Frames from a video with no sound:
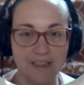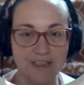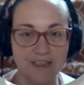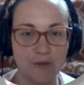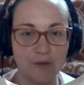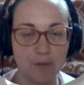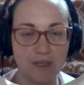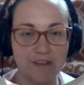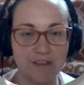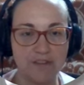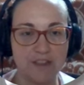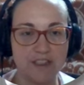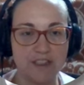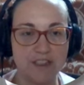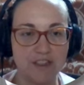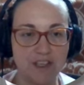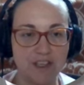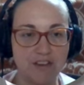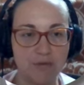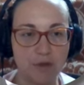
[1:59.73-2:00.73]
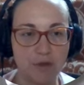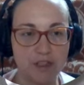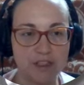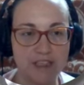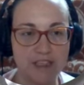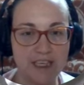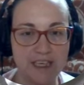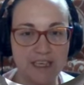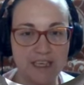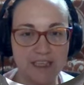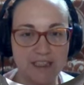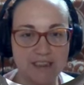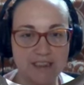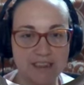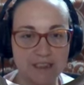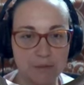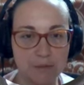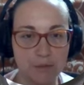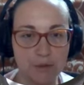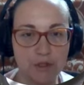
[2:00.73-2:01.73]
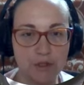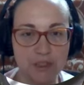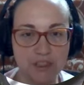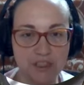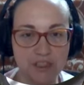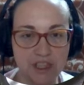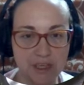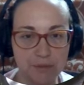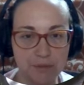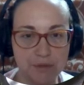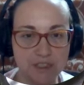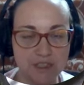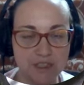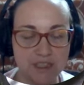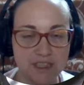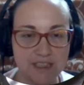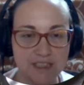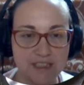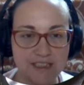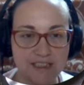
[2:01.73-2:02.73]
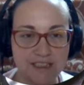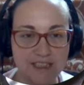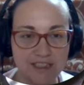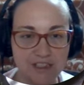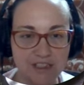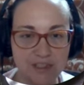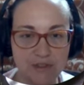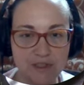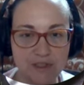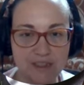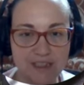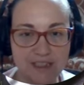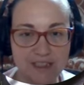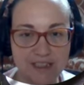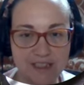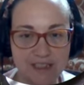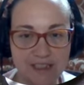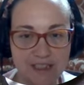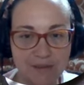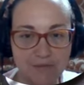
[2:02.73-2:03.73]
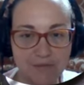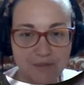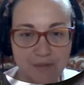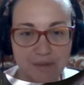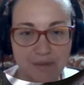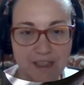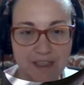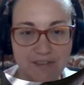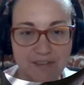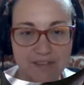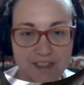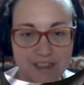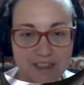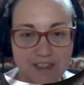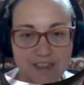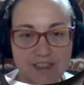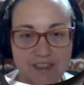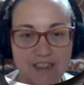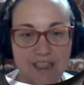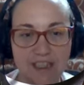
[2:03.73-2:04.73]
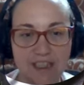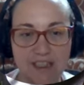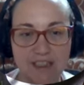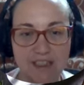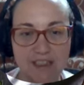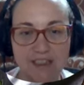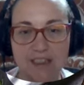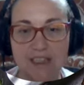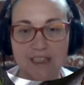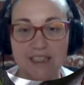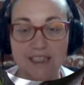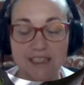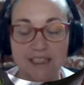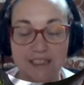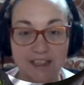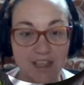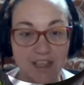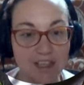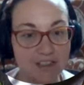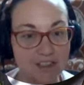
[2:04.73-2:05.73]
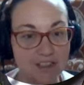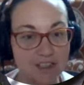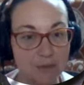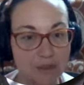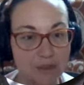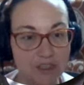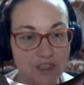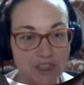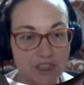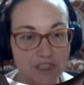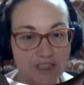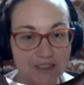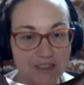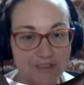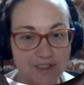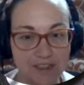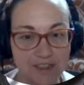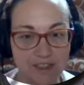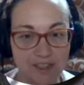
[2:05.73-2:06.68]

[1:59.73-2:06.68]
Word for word: uh, breakfast soft boiled eggs and pork chops. Yes, you can eat them for breakfast. Uh, lunch could be chicken liver